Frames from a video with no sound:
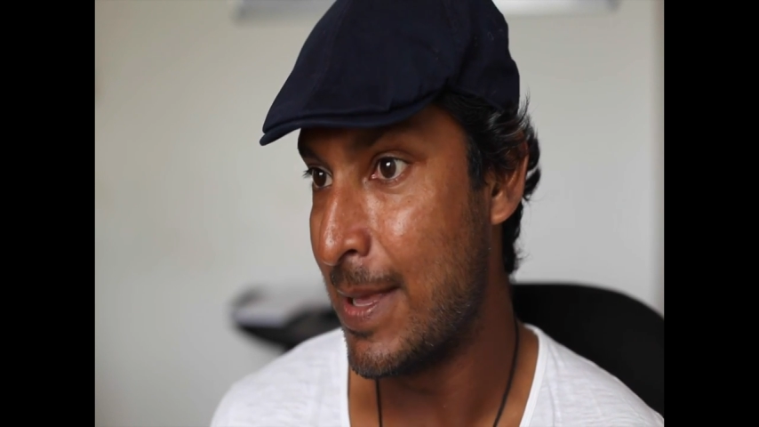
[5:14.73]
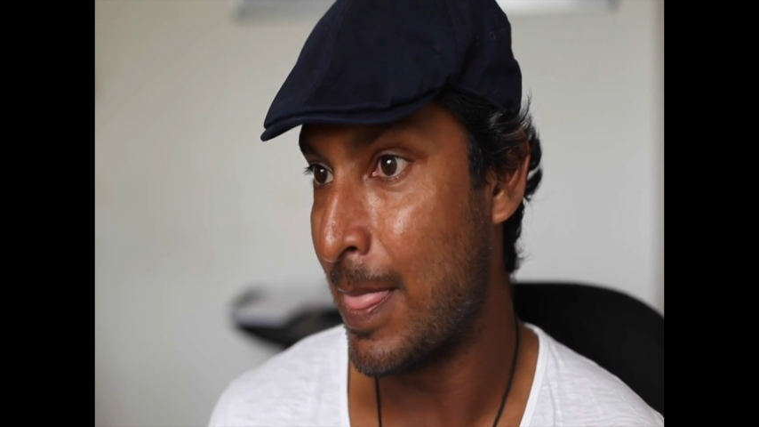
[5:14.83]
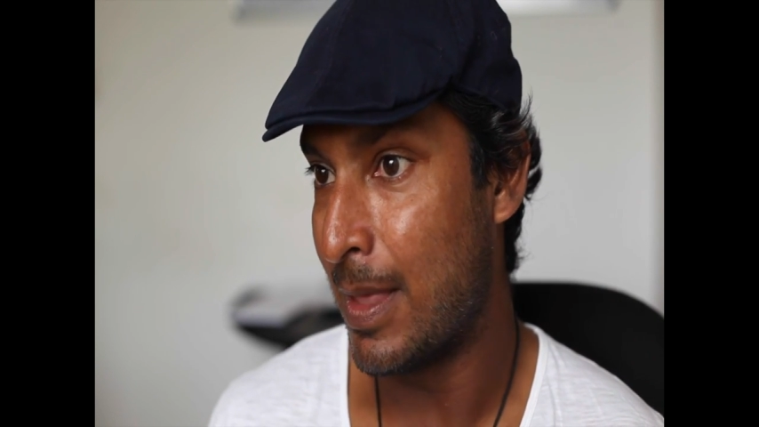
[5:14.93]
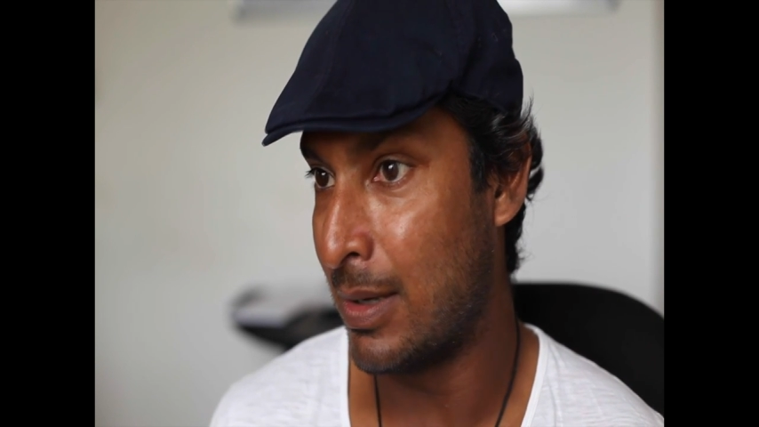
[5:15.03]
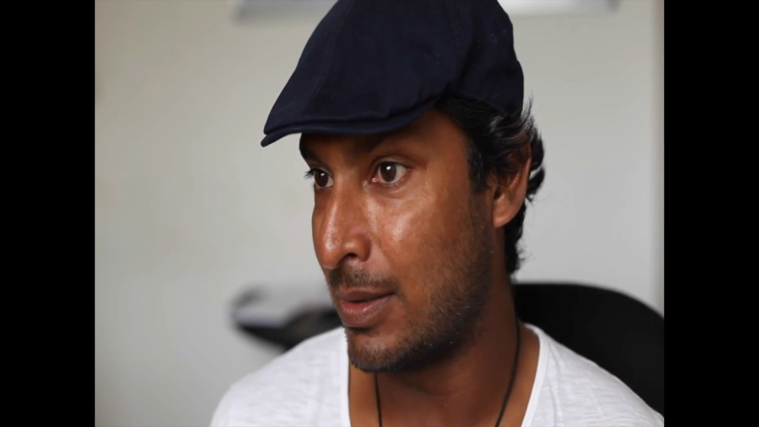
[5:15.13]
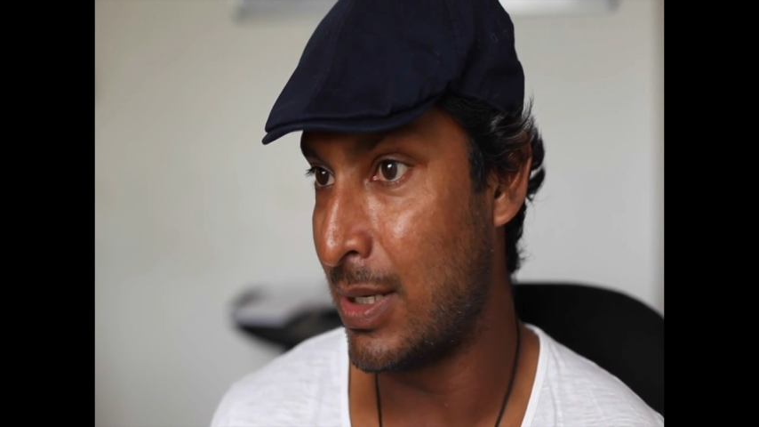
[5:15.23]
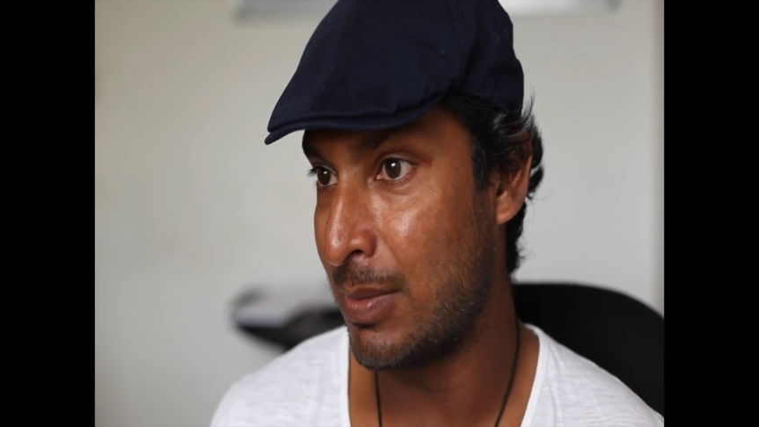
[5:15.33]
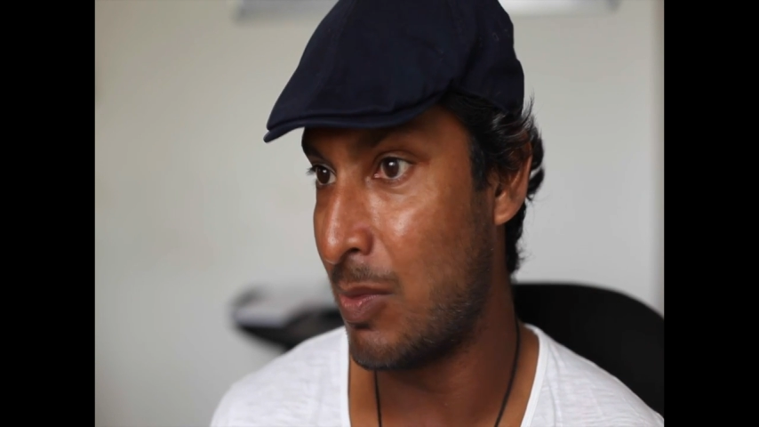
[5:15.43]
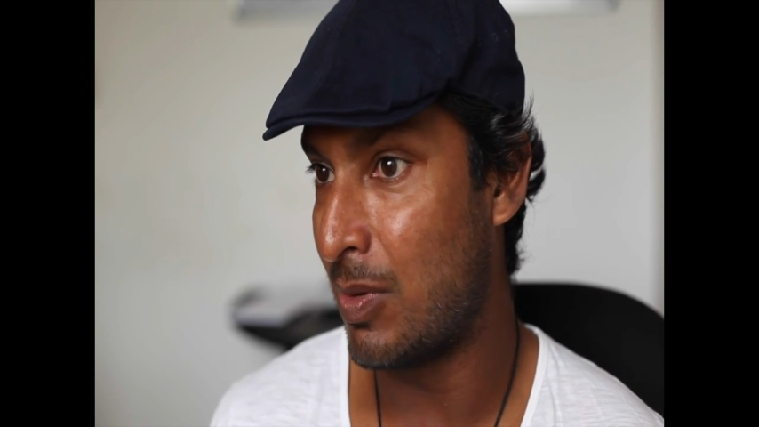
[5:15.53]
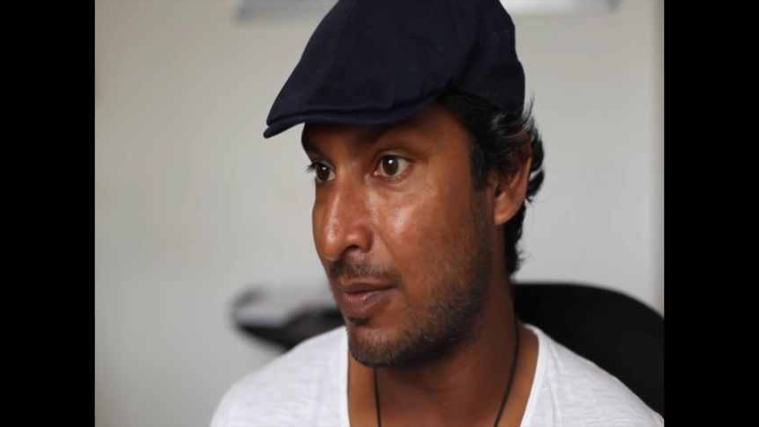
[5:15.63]
I take my
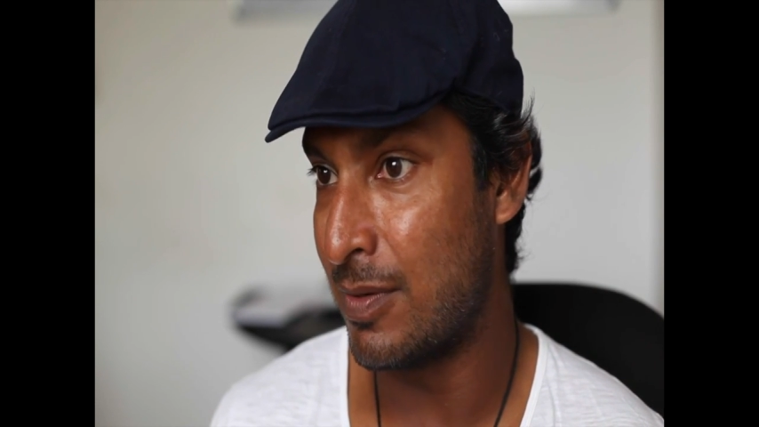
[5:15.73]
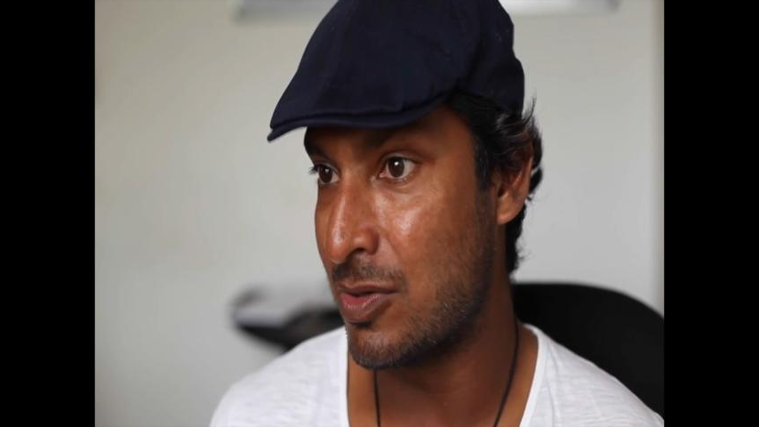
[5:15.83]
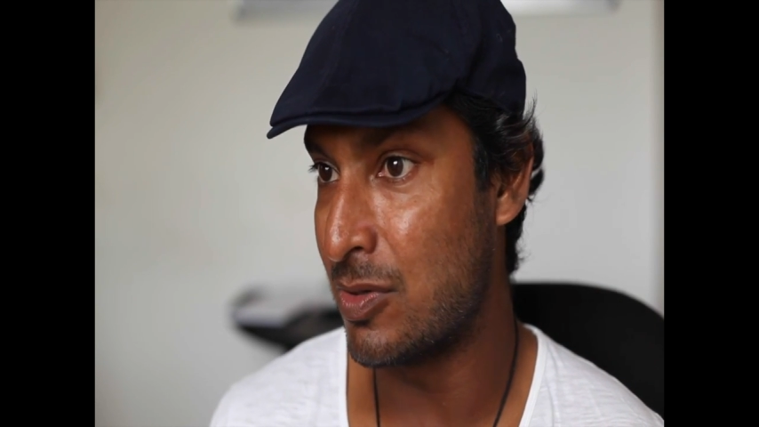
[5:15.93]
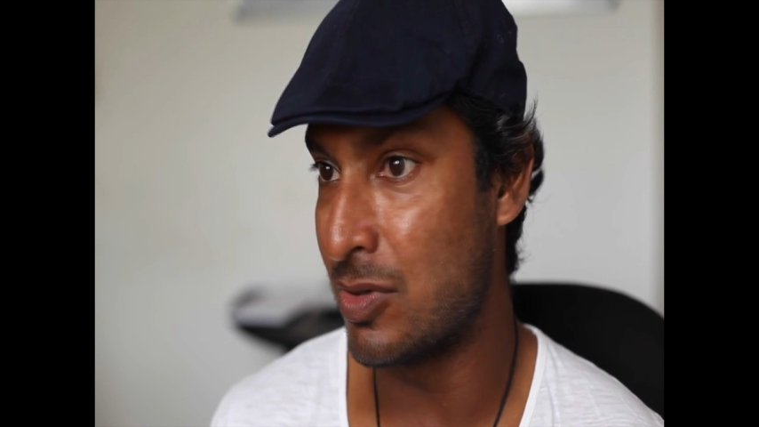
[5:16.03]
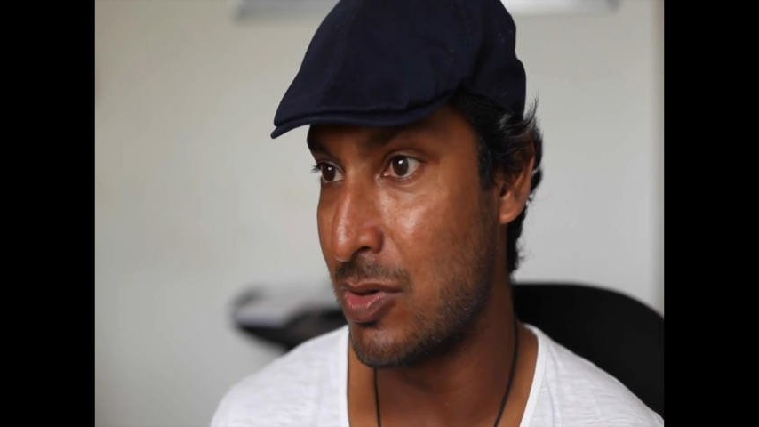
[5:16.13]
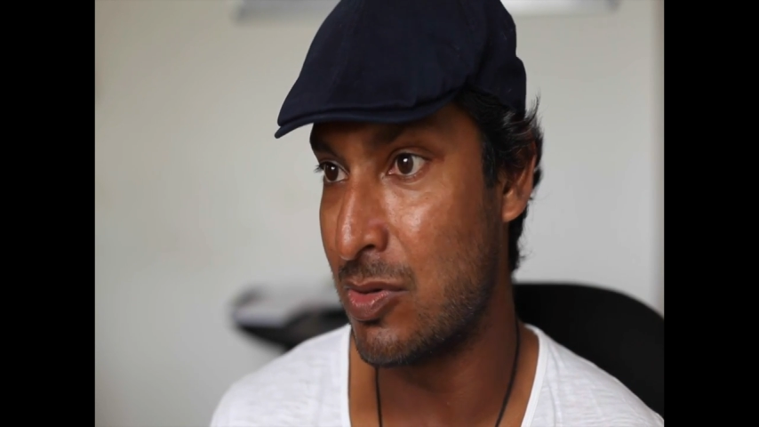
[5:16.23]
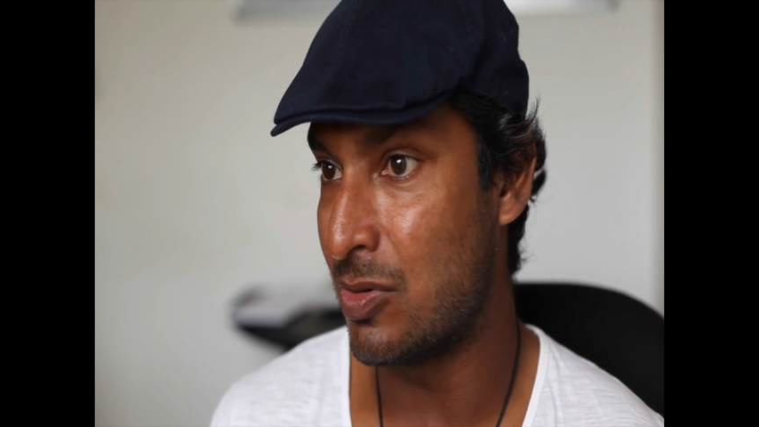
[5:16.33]
wife and children